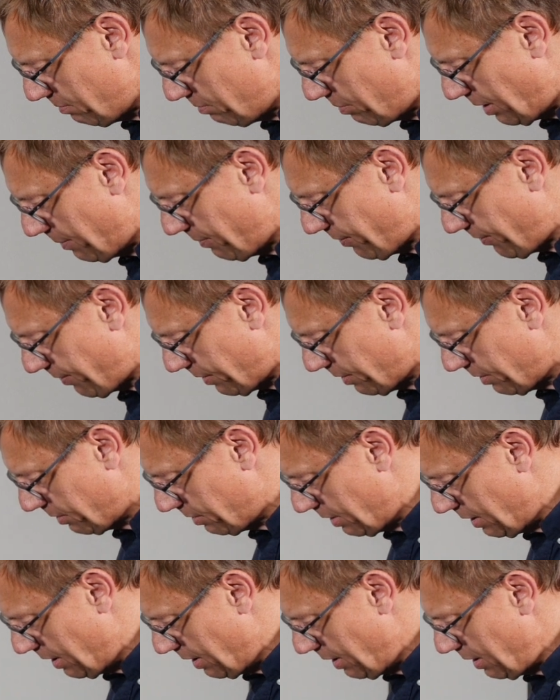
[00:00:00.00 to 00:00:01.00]
bump
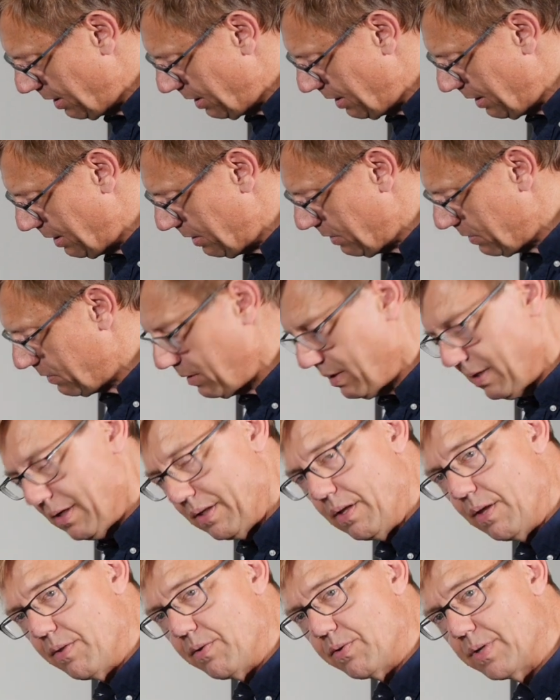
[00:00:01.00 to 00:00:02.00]
through is
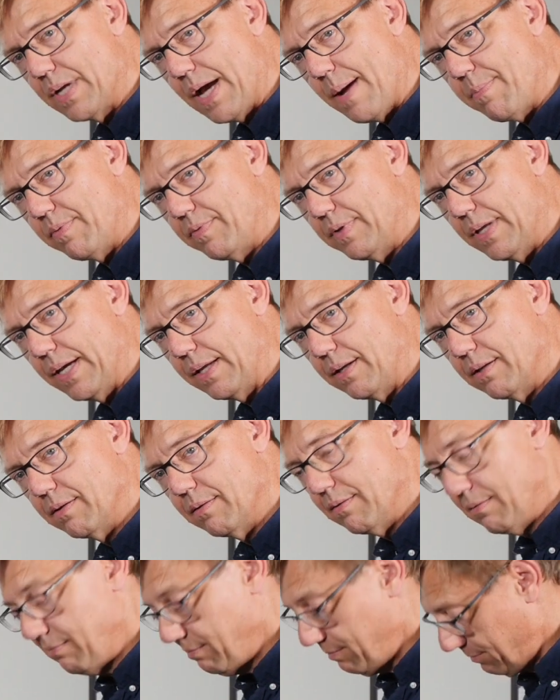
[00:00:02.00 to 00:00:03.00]
another stop of light.
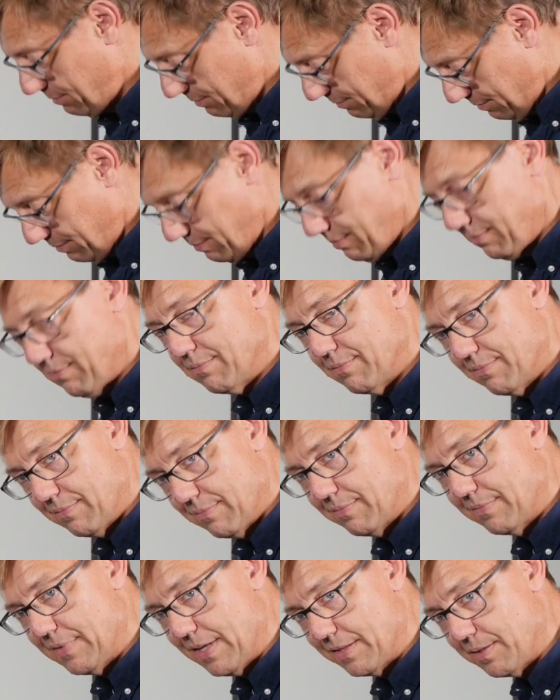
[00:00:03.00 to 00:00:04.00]

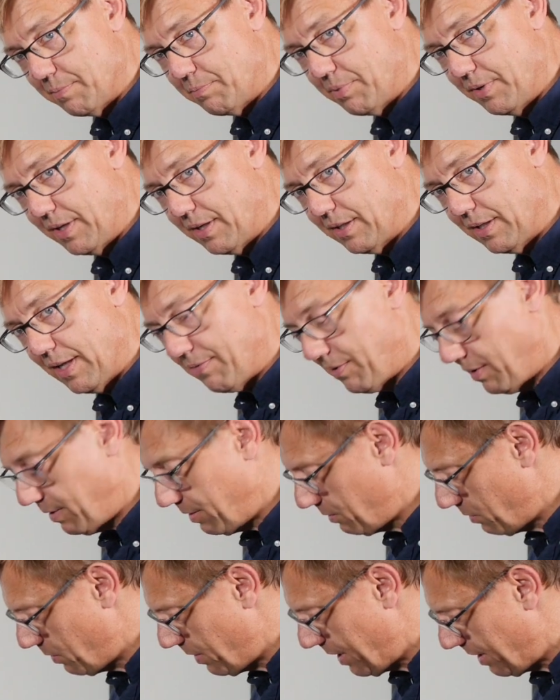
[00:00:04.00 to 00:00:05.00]
That's a pretty
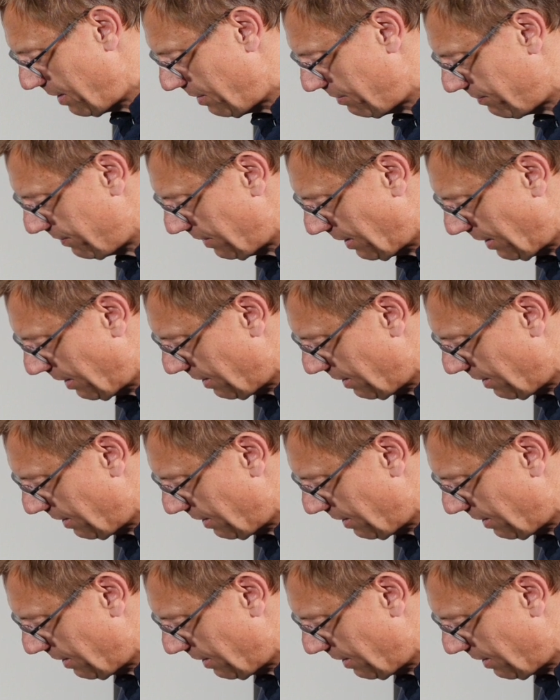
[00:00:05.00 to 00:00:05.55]
clever way of